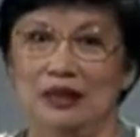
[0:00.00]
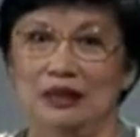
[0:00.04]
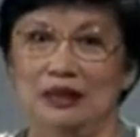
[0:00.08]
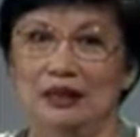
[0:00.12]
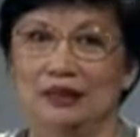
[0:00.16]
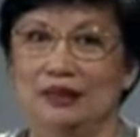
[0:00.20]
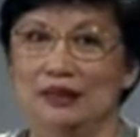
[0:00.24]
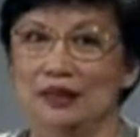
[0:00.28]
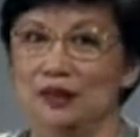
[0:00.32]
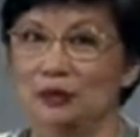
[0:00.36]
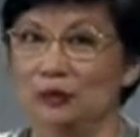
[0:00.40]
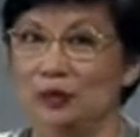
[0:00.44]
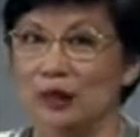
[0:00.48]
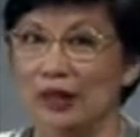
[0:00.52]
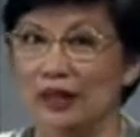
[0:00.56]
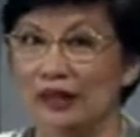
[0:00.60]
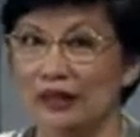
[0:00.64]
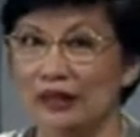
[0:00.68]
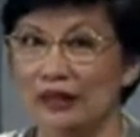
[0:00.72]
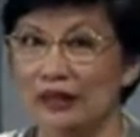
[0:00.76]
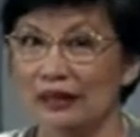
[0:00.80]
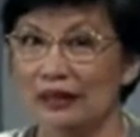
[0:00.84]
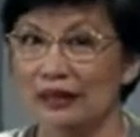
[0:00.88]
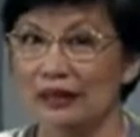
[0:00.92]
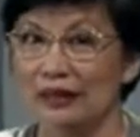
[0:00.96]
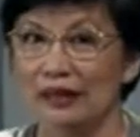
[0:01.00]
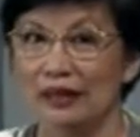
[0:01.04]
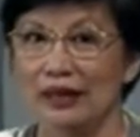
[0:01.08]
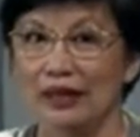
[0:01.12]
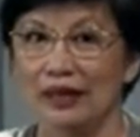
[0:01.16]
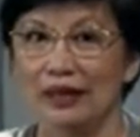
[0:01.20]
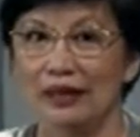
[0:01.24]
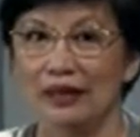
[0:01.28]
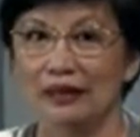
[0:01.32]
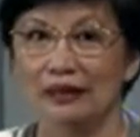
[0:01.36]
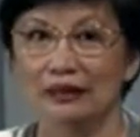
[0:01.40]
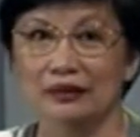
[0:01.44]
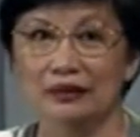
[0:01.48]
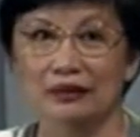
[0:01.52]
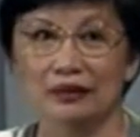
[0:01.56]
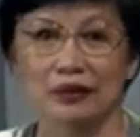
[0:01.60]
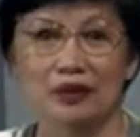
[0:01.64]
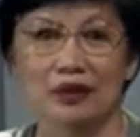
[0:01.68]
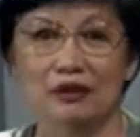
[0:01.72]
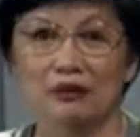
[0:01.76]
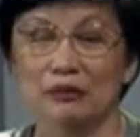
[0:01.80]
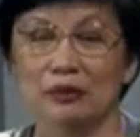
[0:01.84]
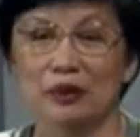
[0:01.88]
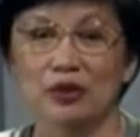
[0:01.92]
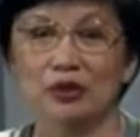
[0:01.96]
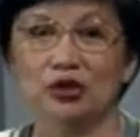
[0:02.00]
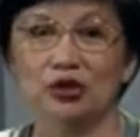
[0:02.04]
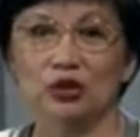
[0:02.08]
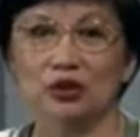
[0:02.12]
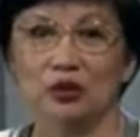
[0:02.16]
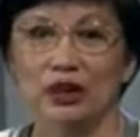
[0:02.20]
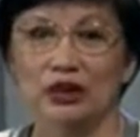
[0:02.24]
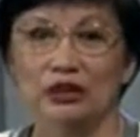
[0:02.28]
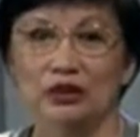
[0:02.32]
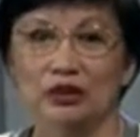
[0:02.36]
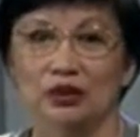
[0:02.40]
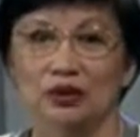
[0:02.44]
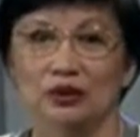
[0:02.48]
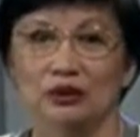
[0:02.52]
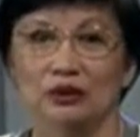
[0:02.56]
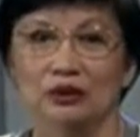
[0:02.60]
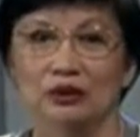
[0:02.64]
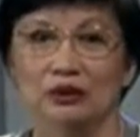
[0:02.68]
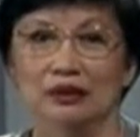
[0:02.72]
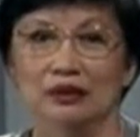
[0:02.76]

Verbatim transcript: spelling, and punctuation.